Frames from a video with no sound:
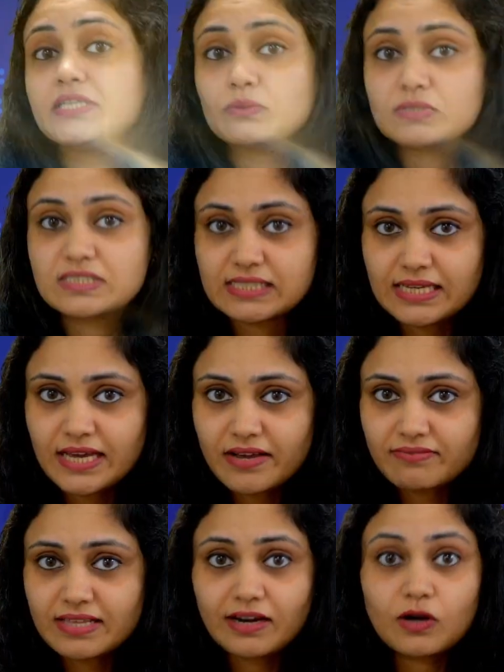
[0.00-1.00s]
to see
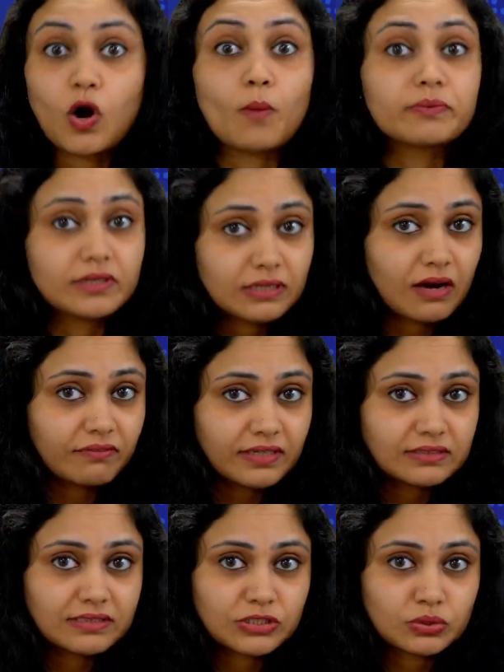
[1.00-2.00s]
if there are corporate
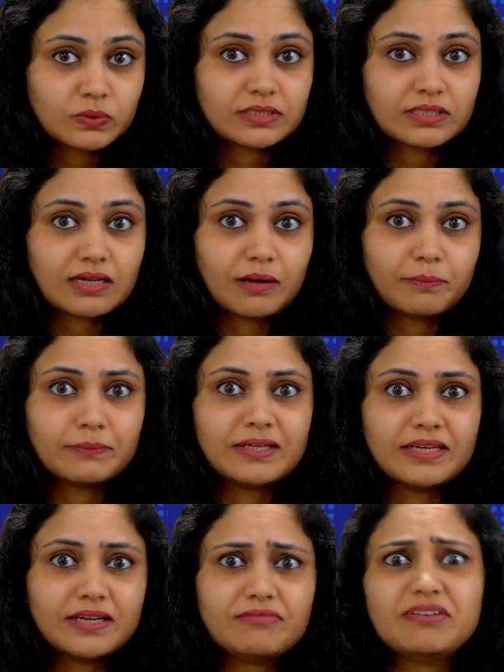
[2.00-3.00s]
governance issues in the
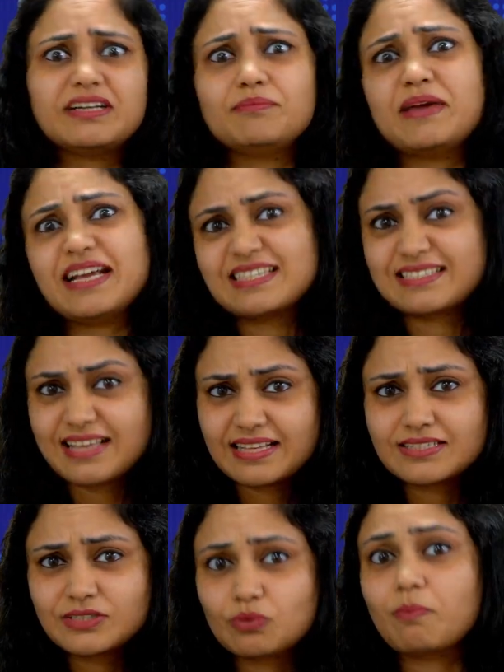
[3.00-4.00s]
company. If it makes
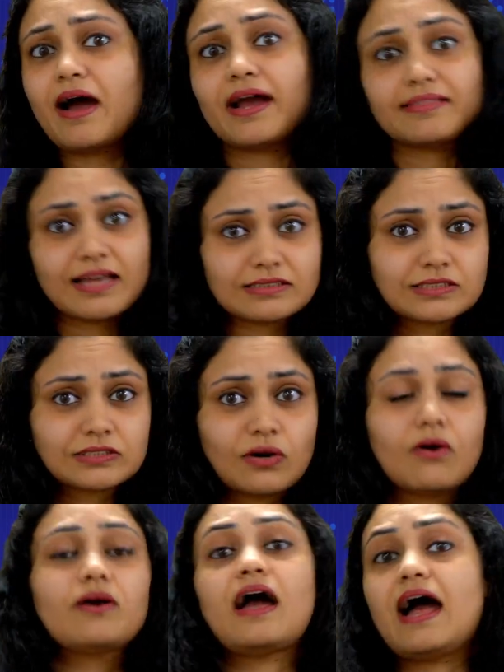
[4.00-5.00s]
sense to buy that
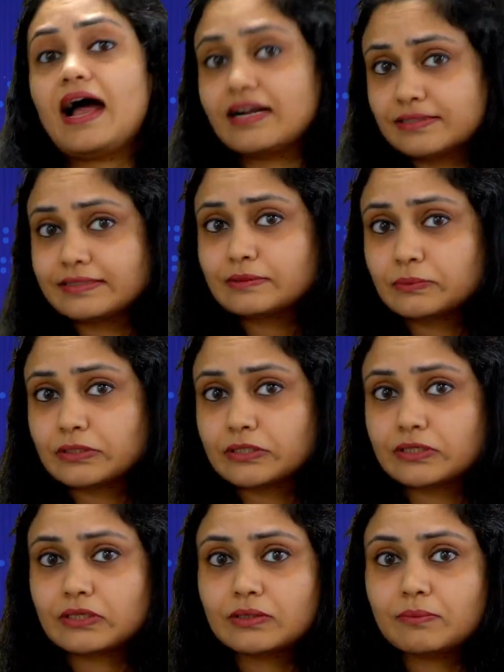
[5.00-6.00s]
stock at this
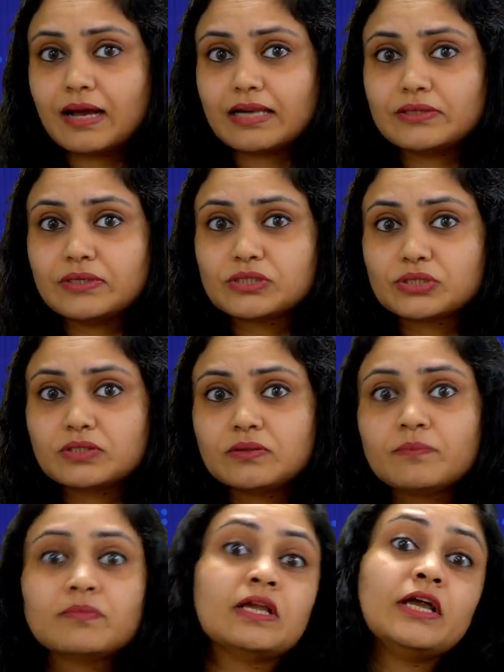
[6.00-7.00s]
particular valuation,
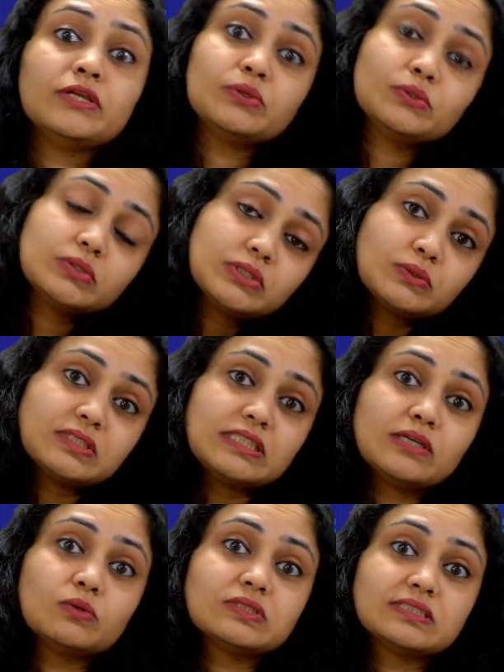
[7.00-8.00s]
you need to see
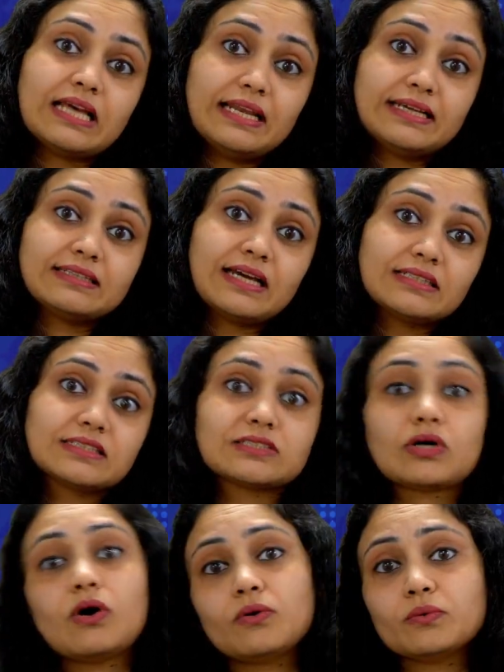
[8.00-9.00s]
who's selling that
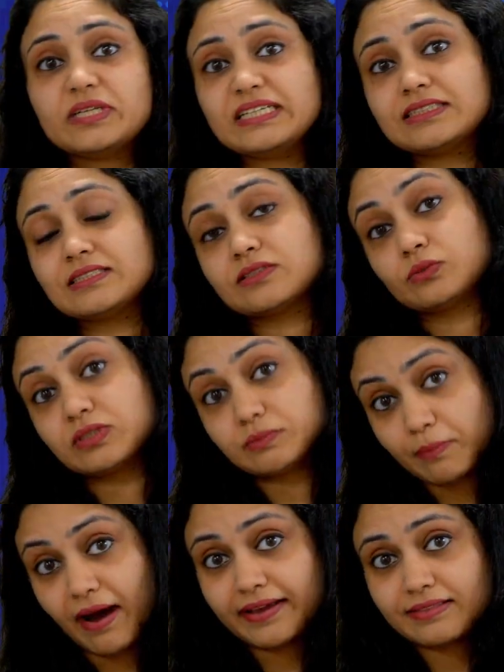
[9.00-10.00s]
stock, who's
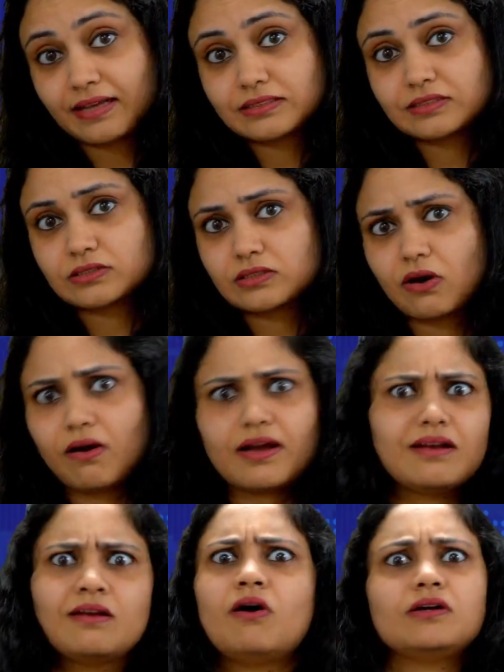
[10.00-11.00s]
buying that stock,
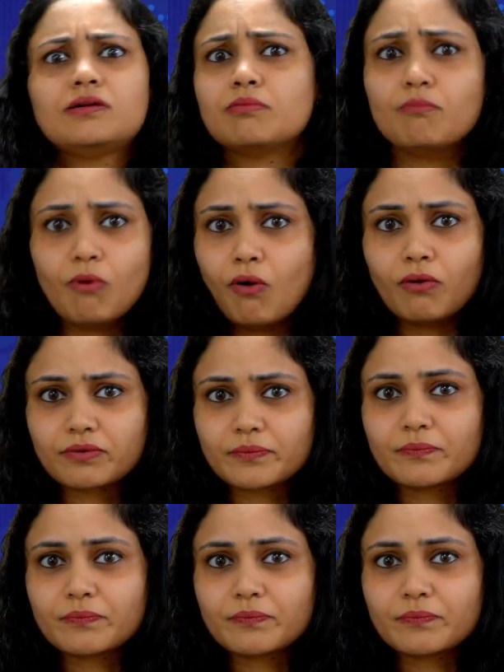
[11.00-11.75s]
and a lot more.